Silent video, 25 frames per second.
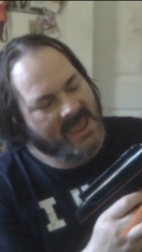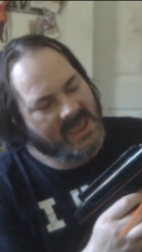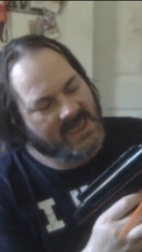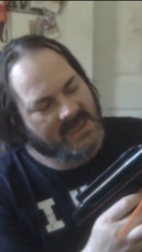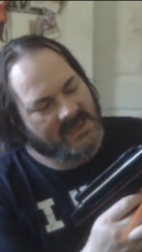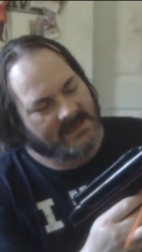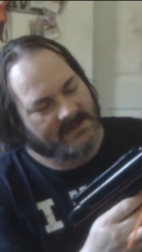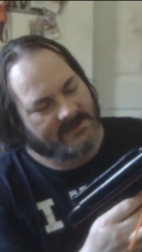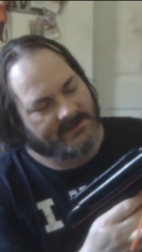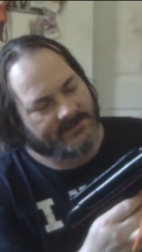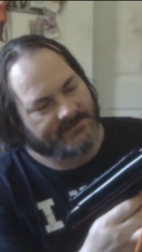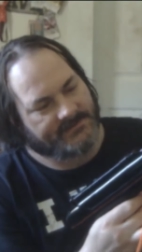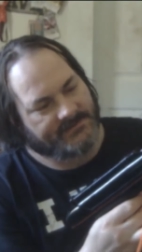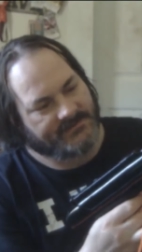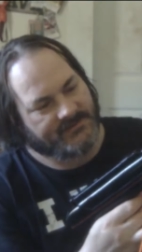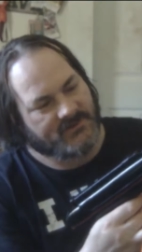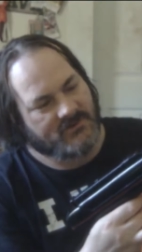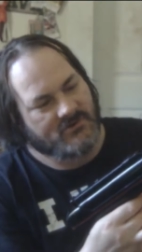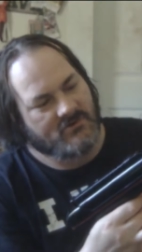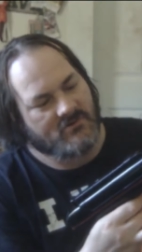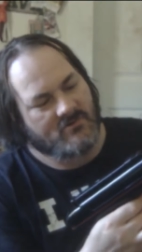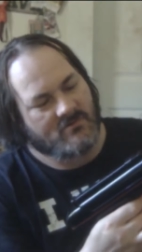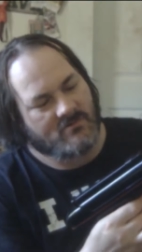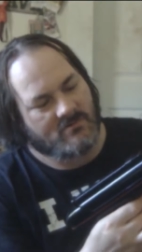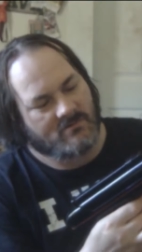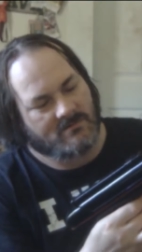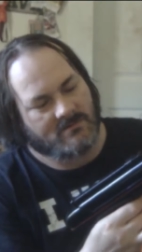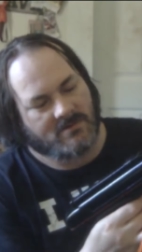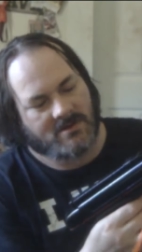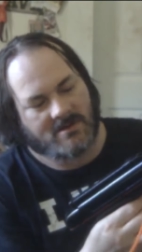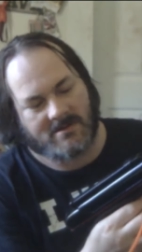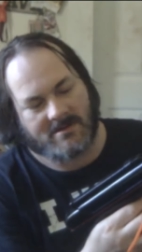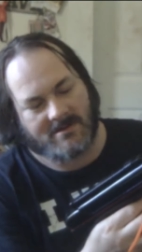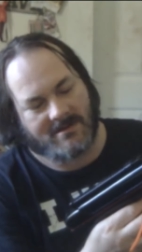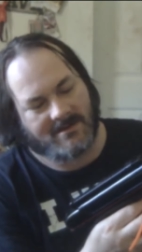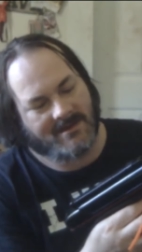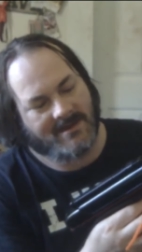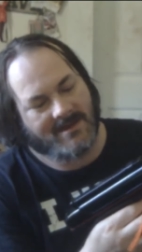is you
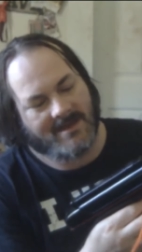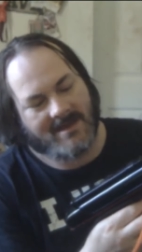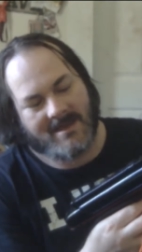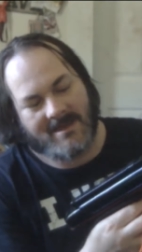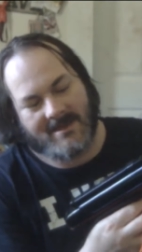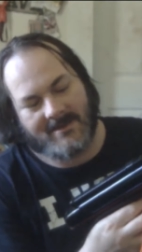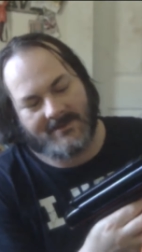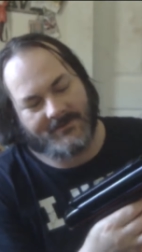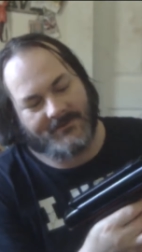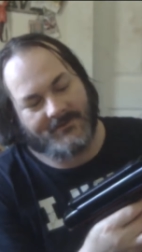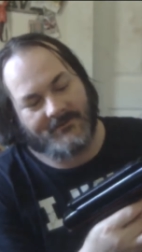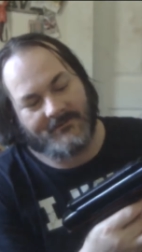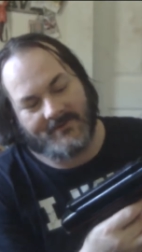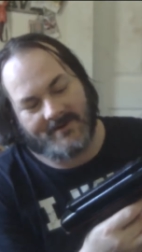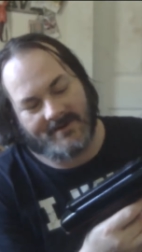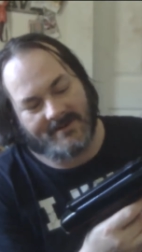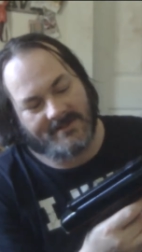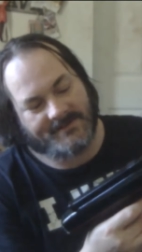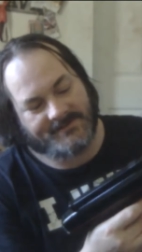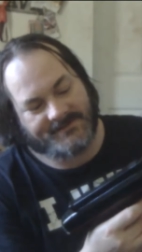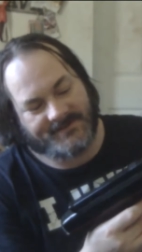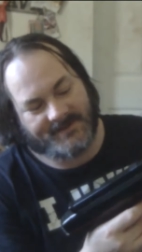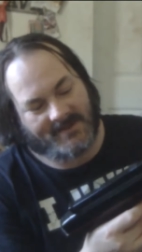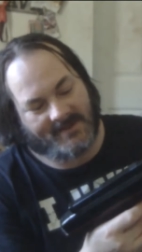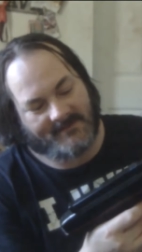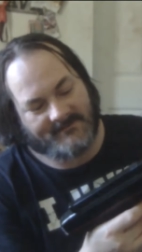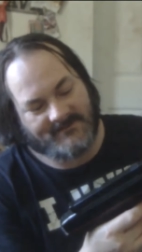realistic.